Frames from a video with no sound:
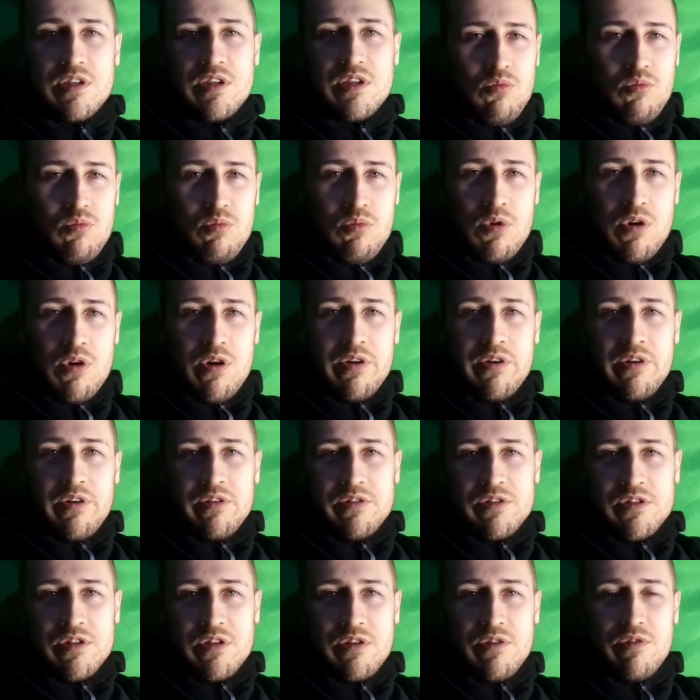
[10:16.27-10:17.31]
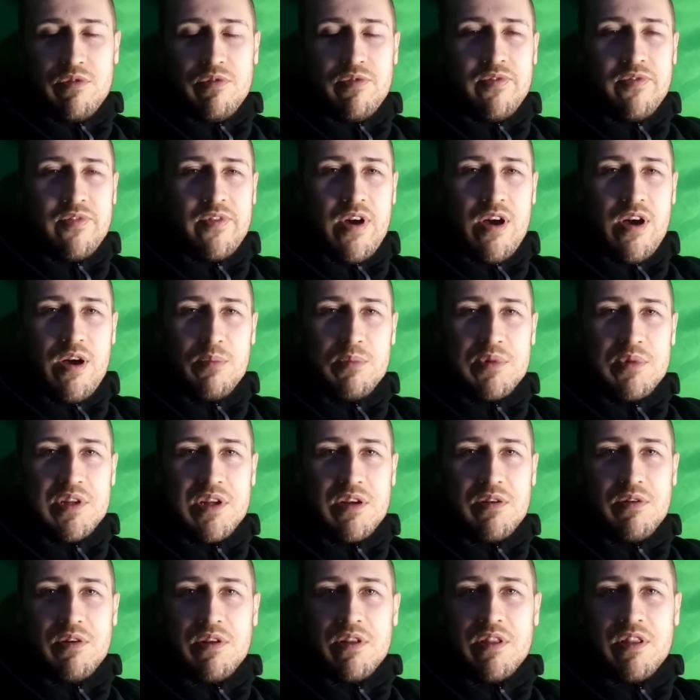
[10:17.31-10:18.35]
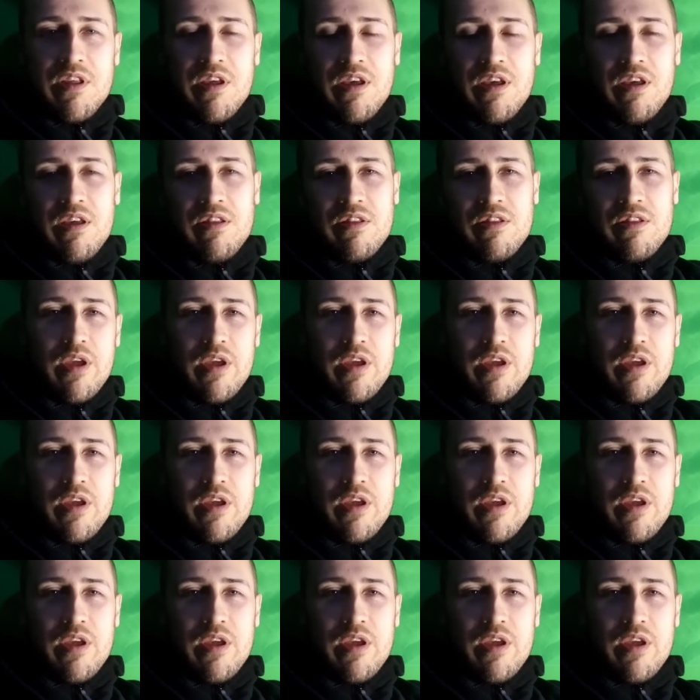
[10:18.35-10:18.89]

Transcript: one or two farms here and there,